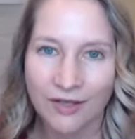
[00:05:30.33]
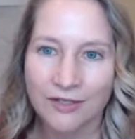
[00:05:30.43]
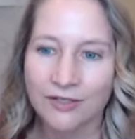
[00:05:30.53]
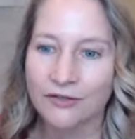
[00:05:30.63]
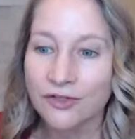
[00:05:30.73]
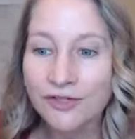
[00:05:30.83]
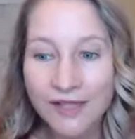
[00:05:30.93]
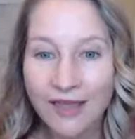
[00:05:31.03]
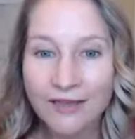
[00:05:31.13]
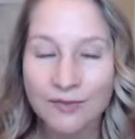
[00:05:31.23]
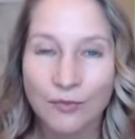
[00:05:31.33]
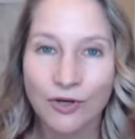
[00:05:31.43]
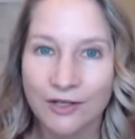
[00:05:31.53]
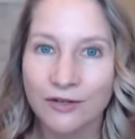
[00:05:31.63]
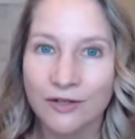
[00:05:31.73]
So they're just saying this more
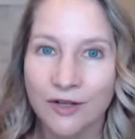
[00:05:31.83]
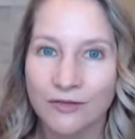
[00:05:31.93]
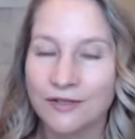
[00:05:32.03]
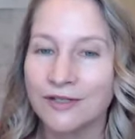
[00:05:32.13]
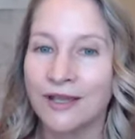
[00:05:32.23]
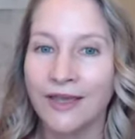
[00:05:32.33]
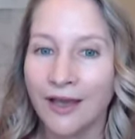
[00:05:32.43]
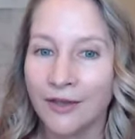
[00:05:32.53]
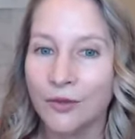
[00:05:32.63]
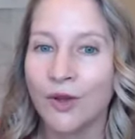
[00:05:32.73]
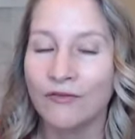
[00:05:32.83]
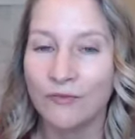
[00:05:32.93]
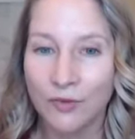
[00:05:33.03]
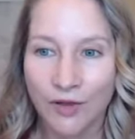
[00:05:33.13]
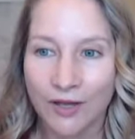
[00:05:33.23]
clearly here. They're saying, yeah,
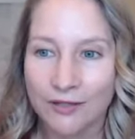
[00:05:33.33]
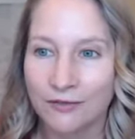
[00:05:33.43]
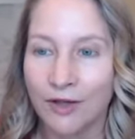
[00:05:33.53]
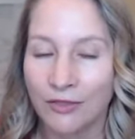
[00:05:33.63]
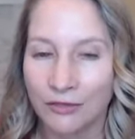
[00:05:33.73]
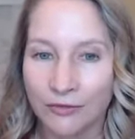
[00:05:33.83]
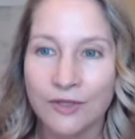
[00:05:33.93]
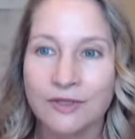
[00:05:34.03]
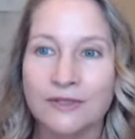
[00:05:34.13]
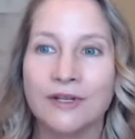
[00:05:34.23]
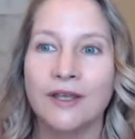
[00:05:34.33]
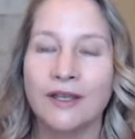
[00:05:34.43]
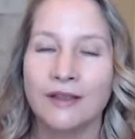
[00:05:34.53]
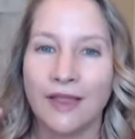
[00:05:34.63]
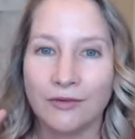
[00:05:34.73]
you guys have gone through this,
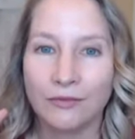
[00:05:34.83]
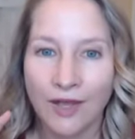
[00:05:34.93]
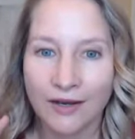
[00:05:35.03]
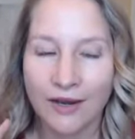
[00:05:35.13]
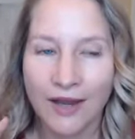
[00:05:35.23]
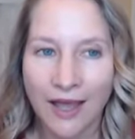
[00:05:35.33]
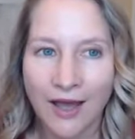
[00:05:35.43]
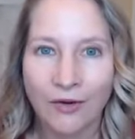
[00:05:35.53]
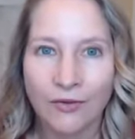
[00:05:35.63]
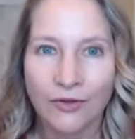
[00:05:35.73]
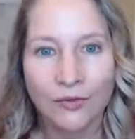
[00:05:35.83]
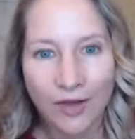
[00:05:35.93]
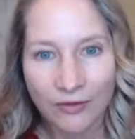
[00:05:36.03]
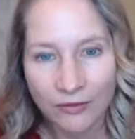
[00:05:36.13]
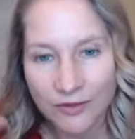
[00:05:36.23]
like, and now you've
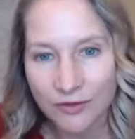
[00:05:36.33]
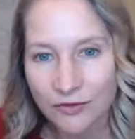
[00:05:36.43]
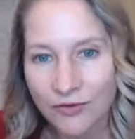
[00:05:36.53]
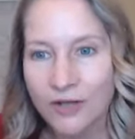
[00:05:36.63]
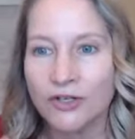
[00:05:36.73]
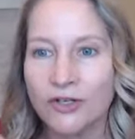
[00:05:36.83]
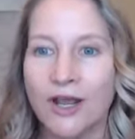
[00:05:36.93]
gone through this contraction.